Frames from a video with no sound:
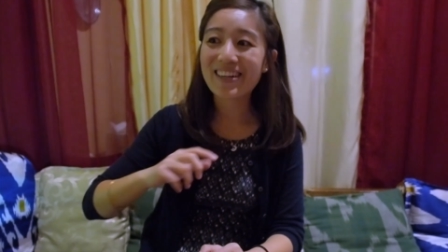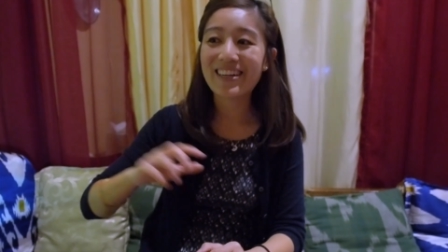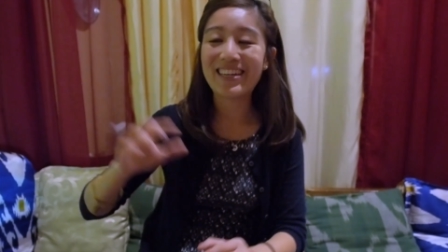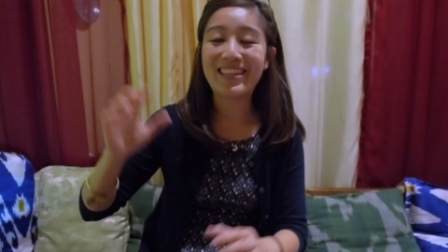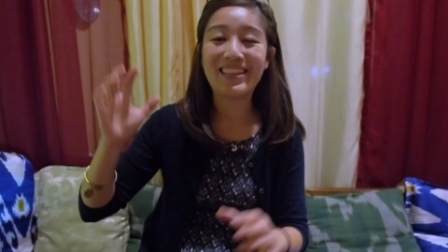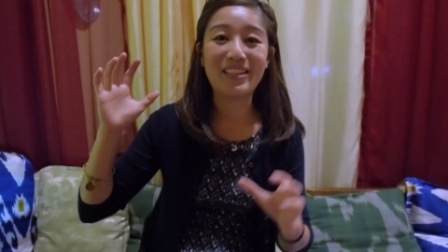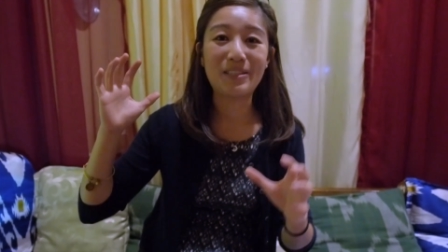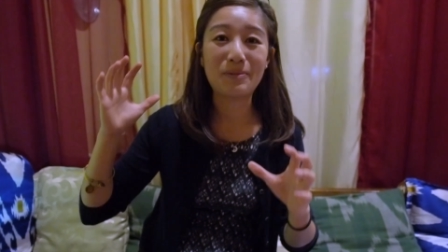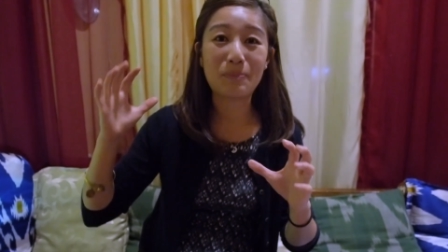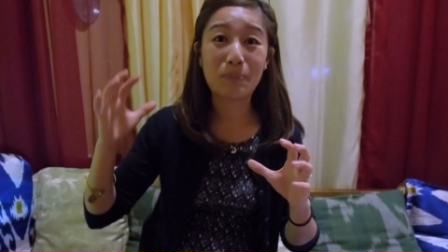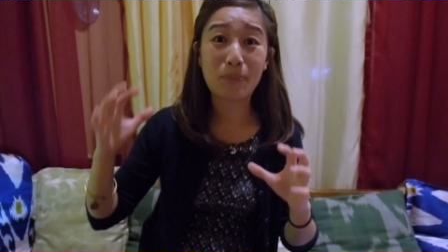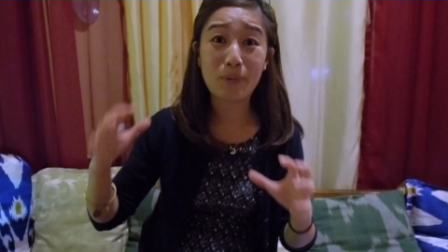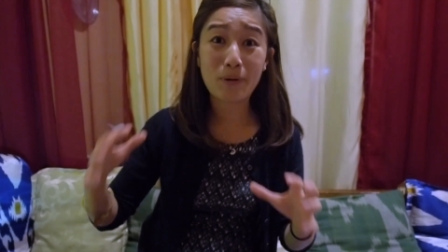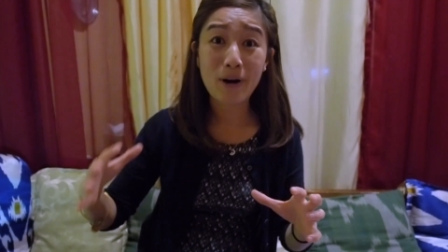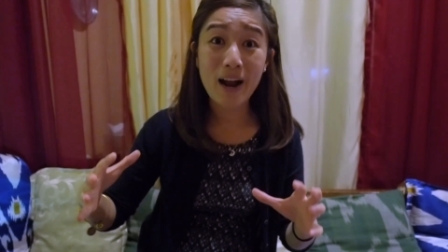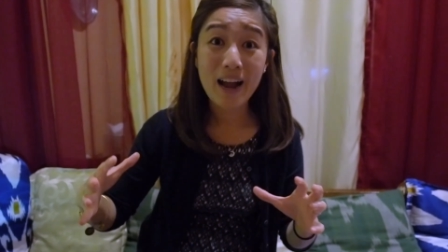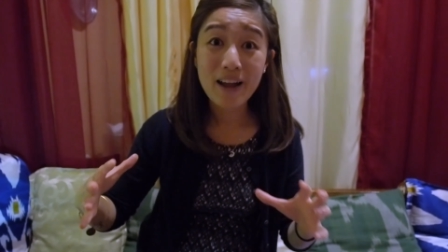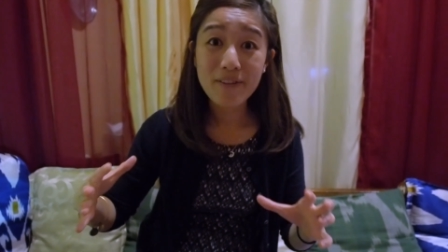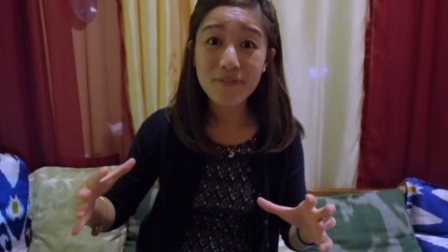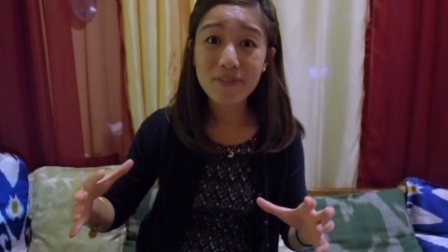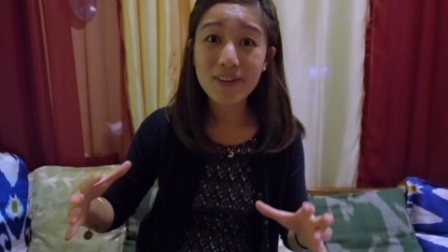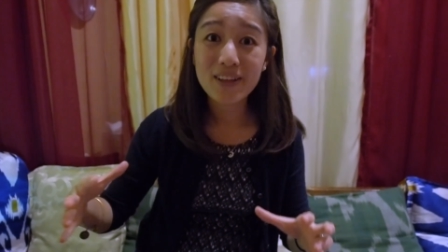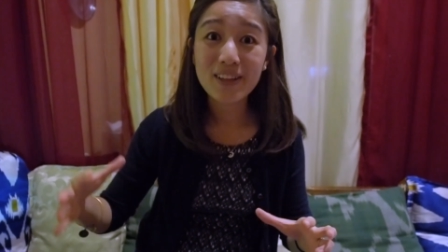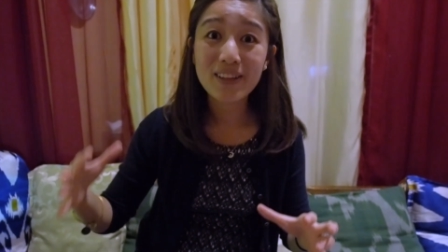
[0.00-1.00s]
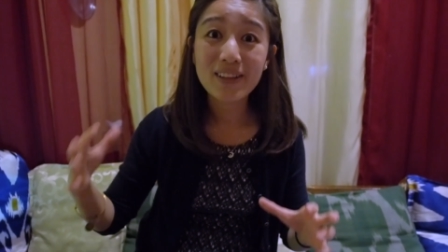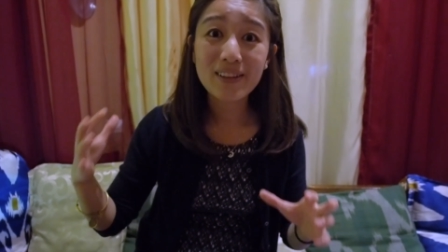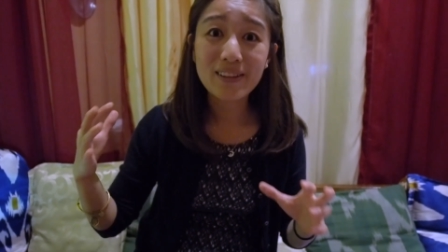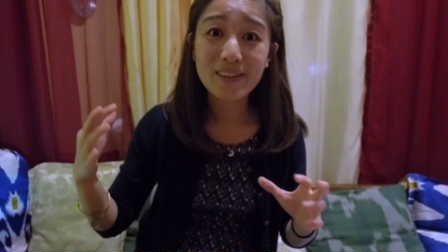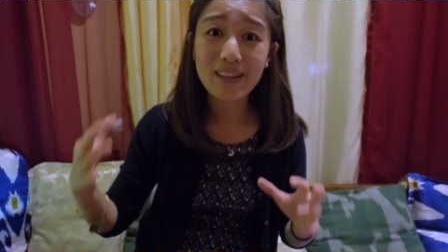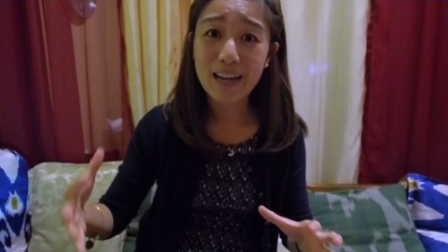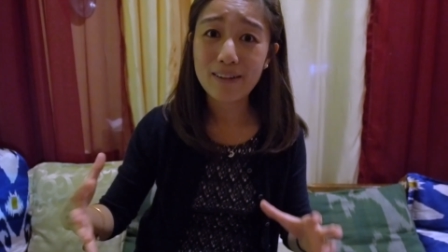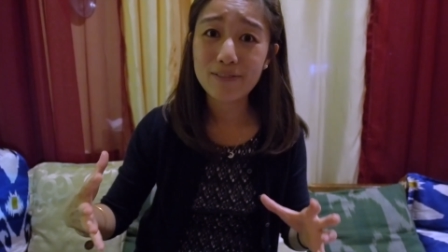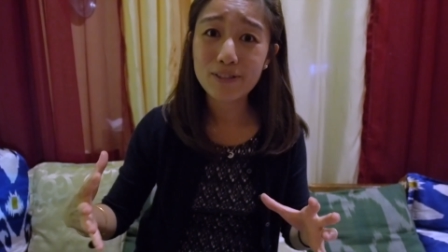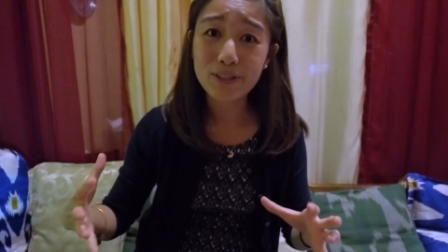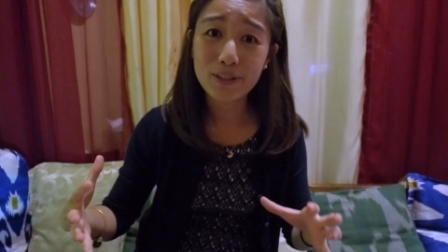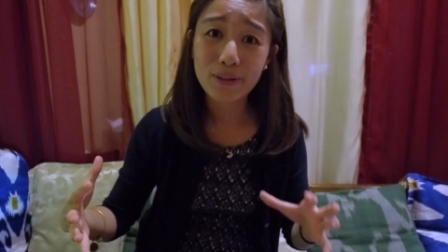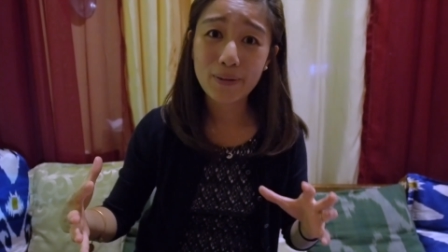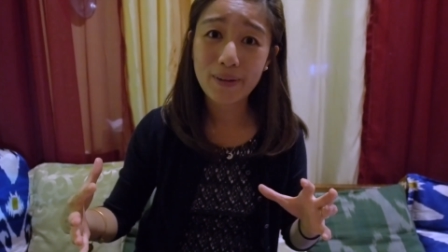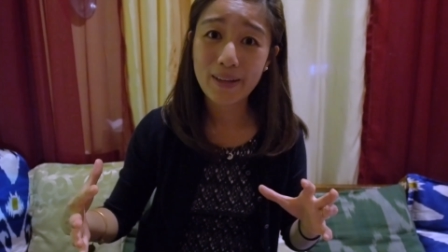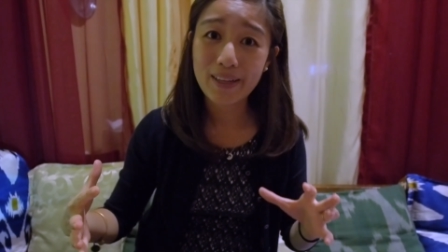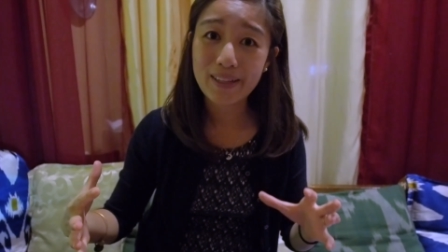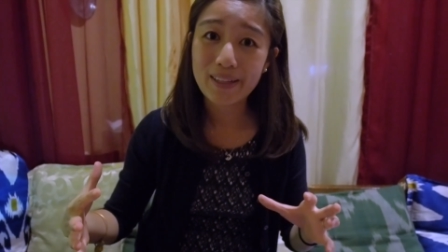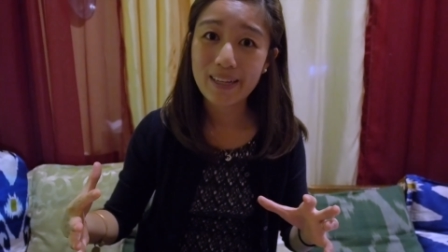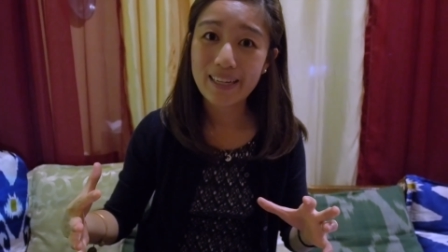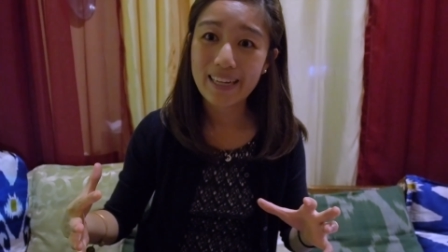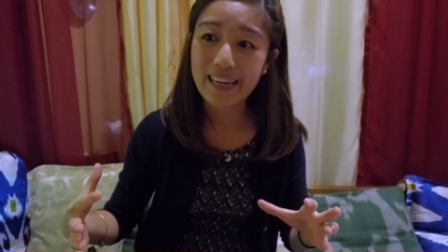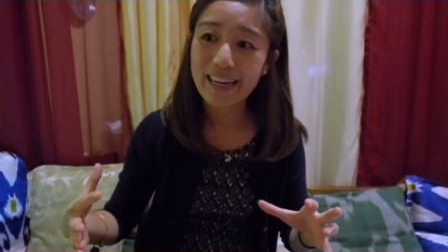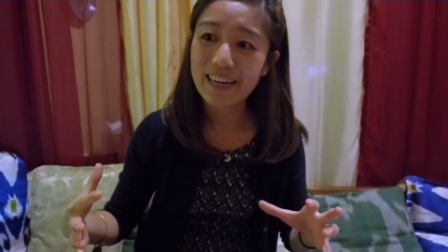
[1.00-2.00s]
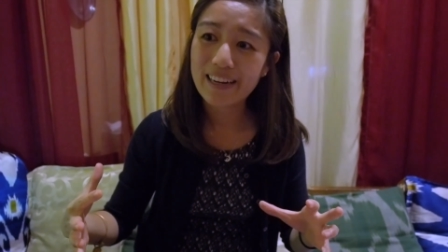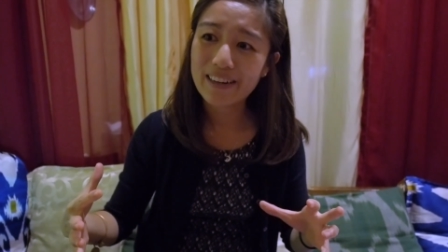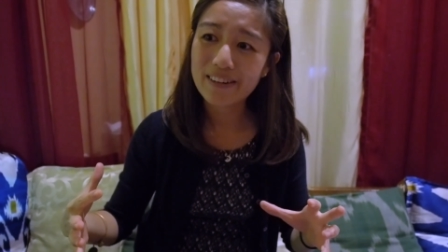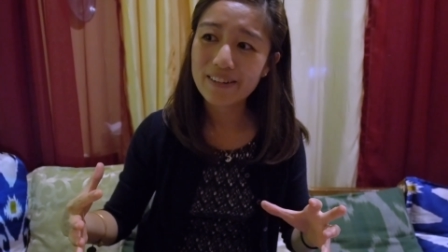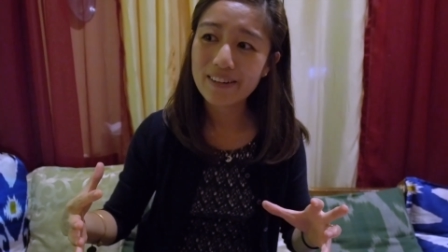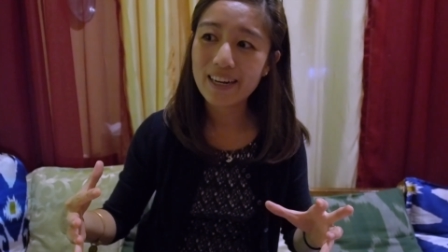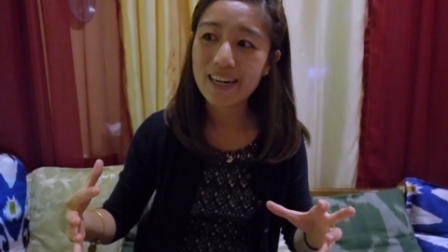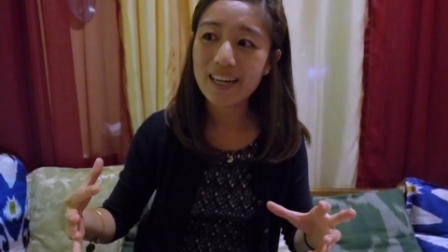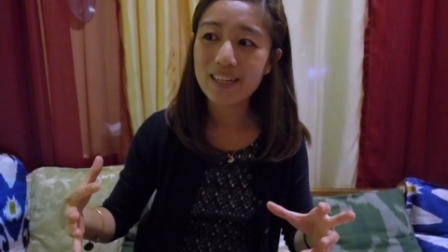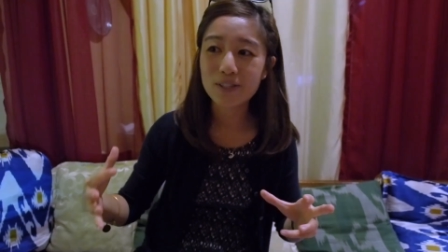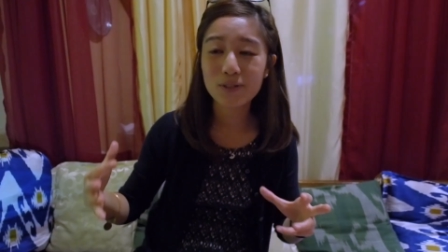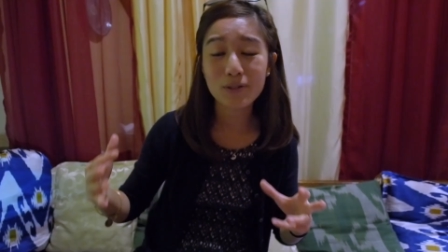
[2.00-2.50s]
in this private lounge looking like area,